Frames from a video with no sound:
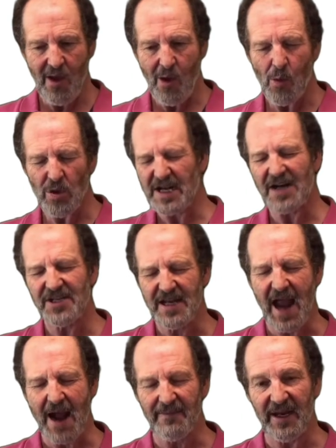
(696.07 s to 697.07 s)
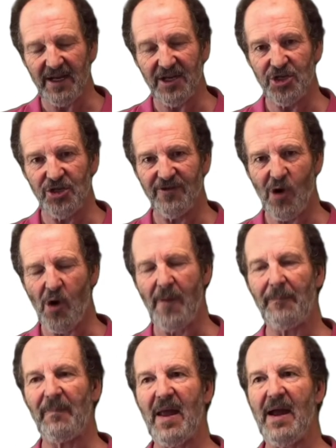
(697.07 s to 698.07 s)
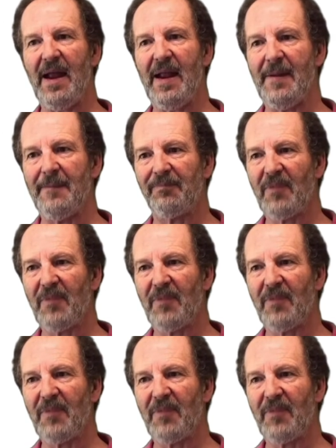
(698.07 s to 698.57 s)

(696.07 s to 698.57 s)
What's actually happening is you've got a